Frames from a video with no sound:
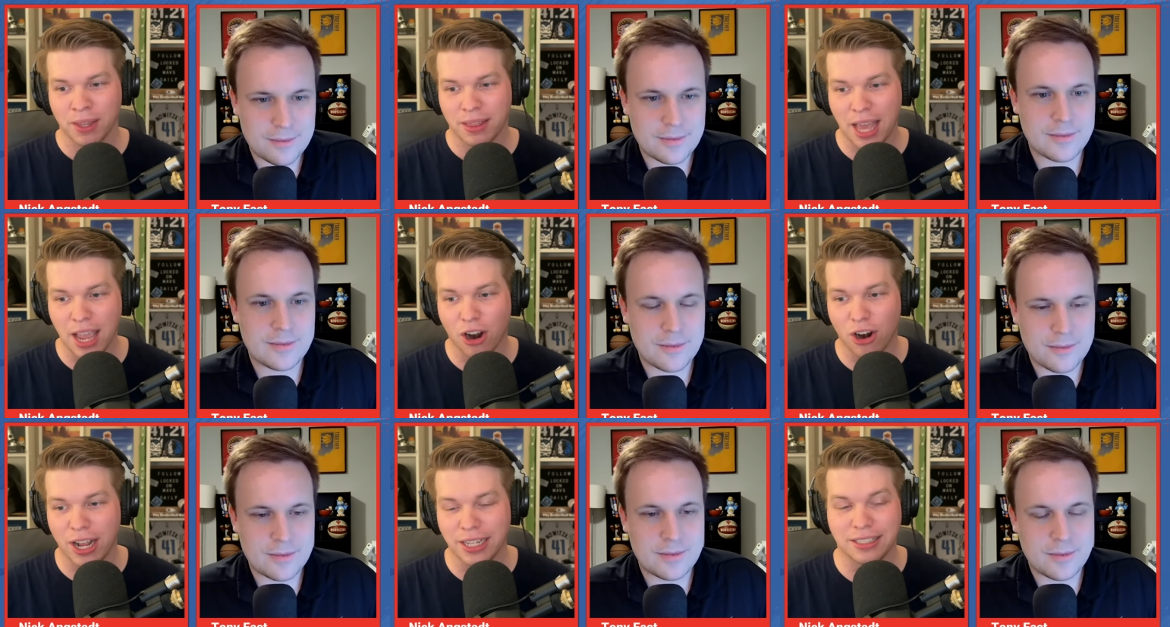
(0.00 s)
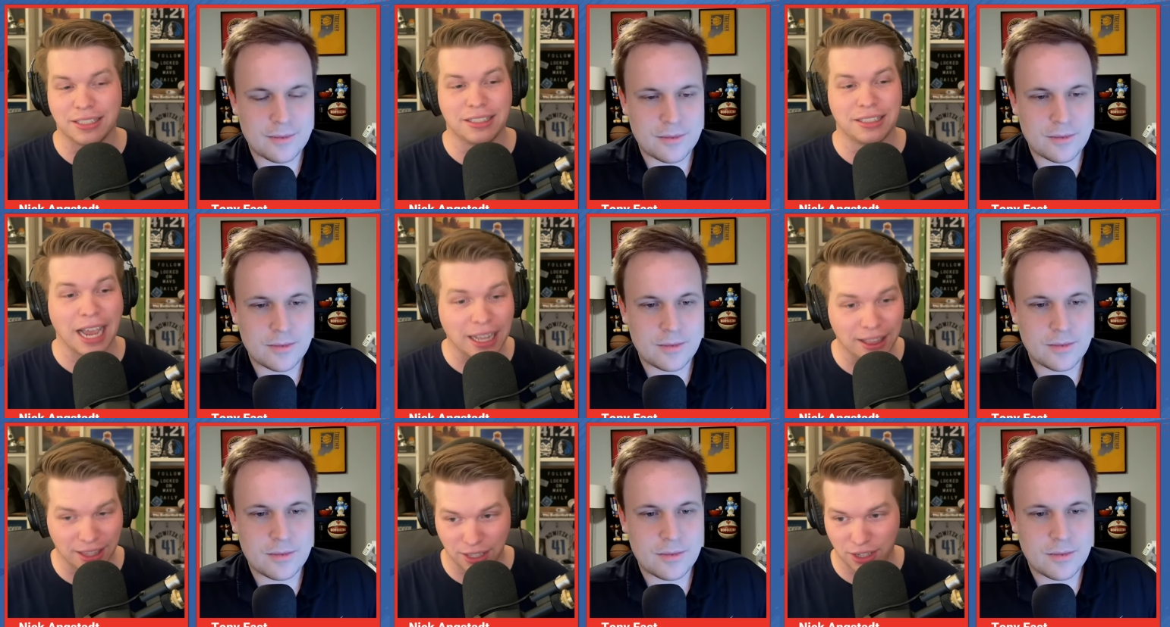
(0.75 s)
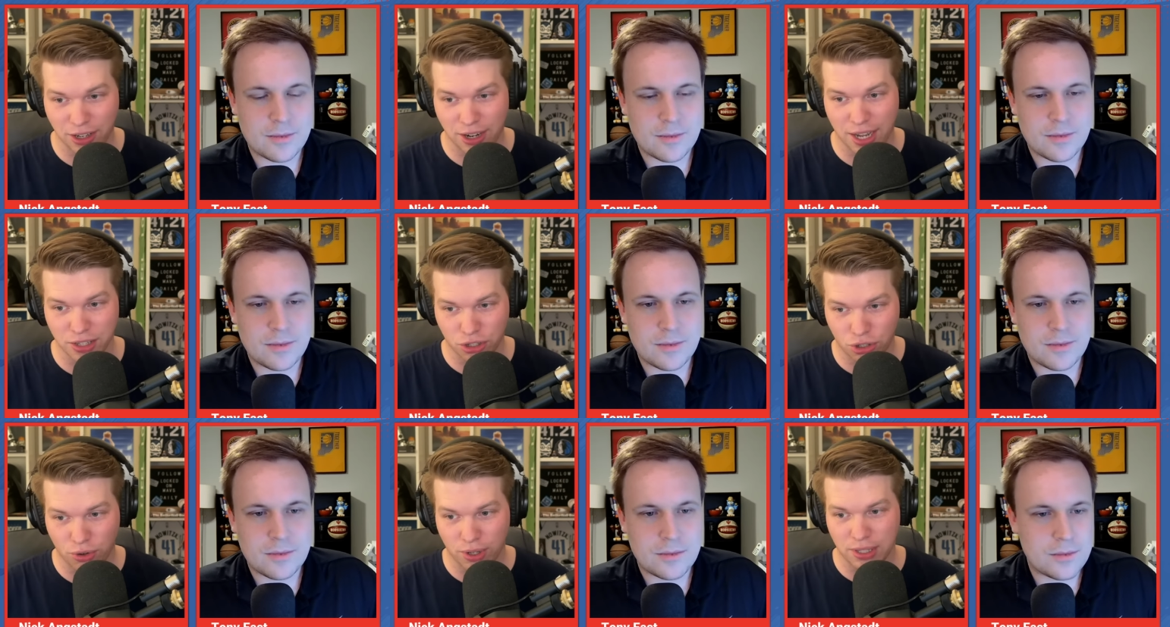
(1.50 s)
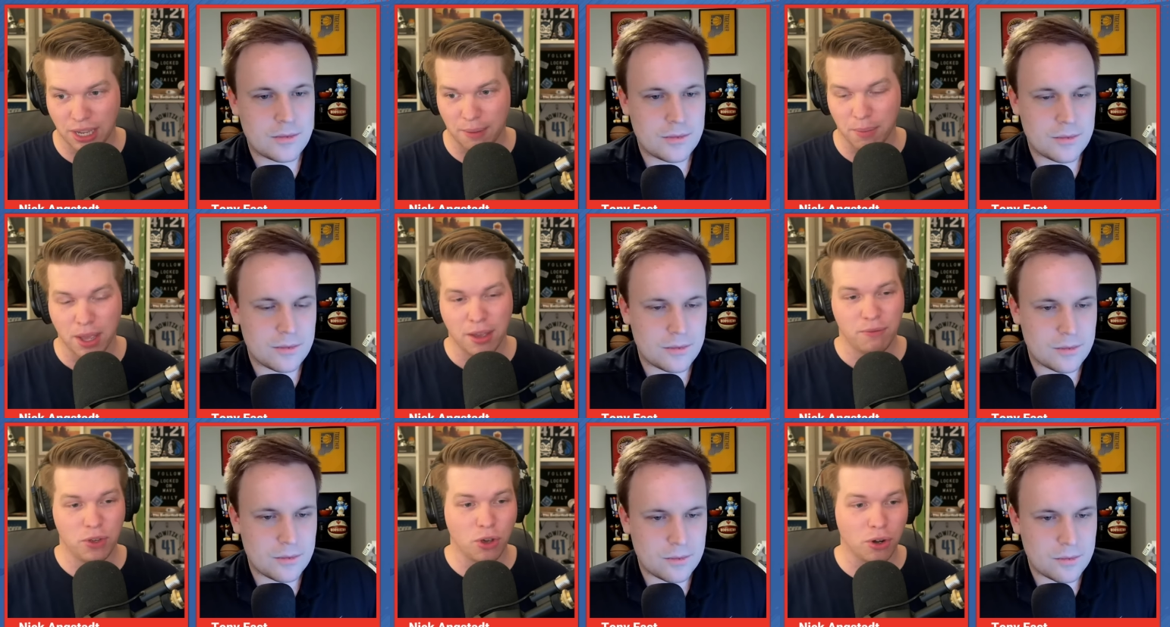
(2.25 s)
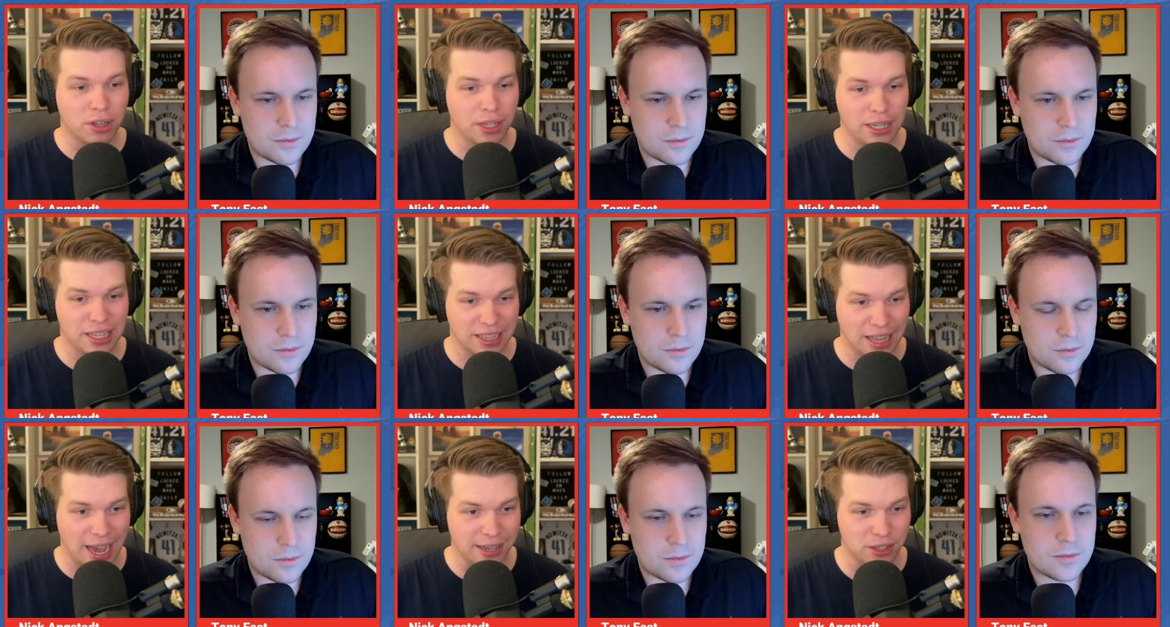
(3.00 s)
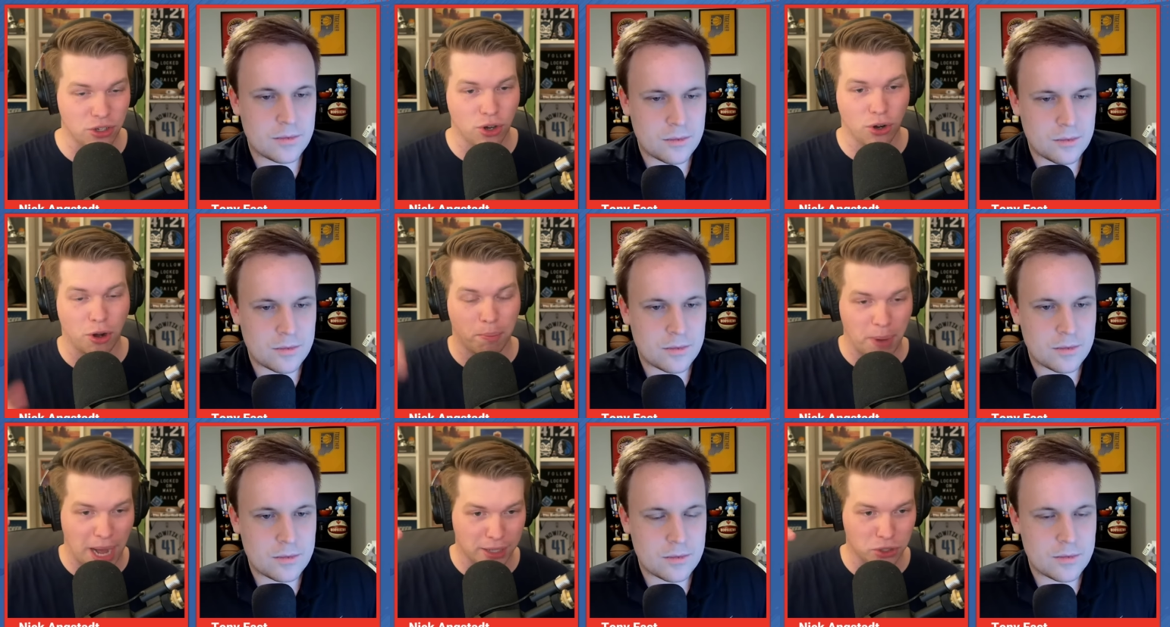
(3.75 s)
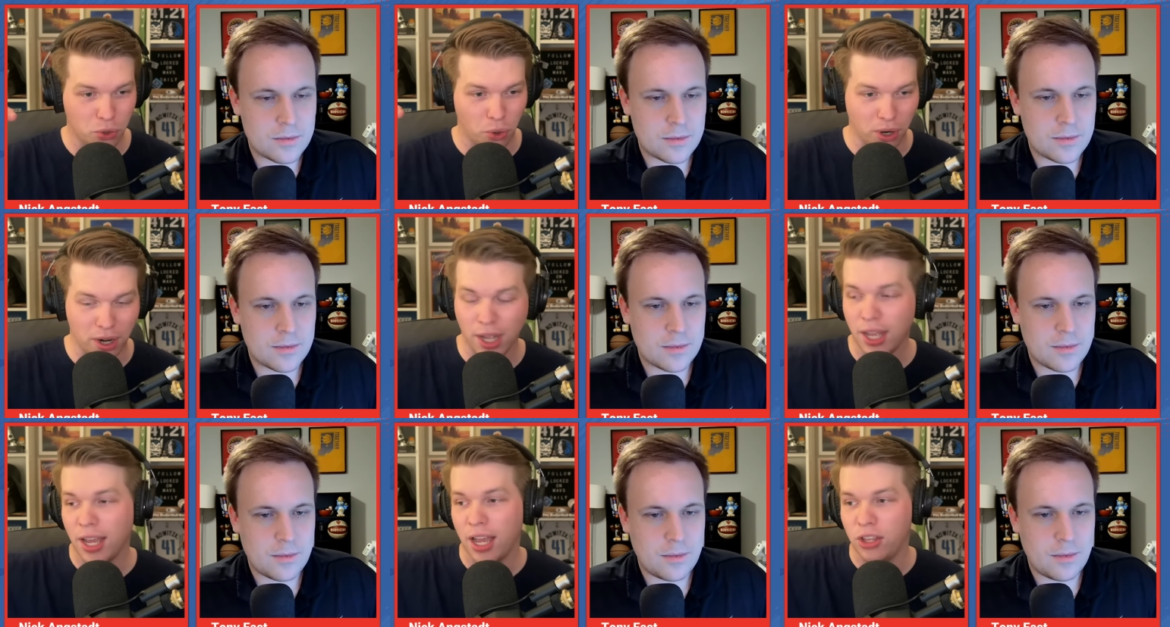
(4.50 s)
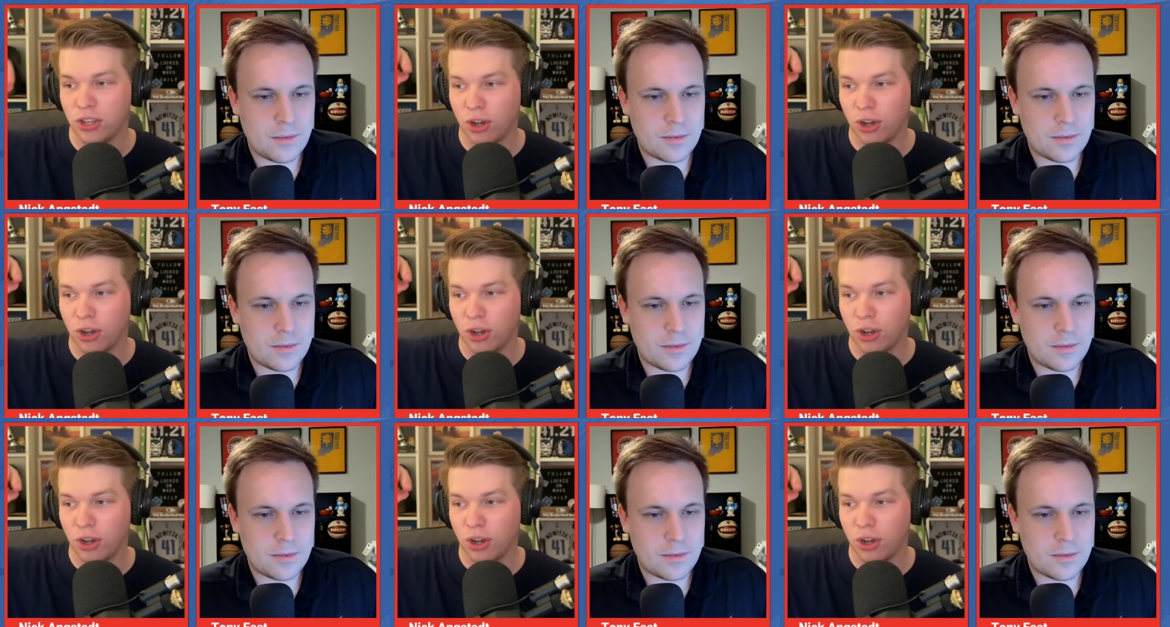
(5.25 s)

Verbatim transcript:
Speaker 1: They are insanely good as a shooting team. You go to cleaning the glass and you go to their box score and you go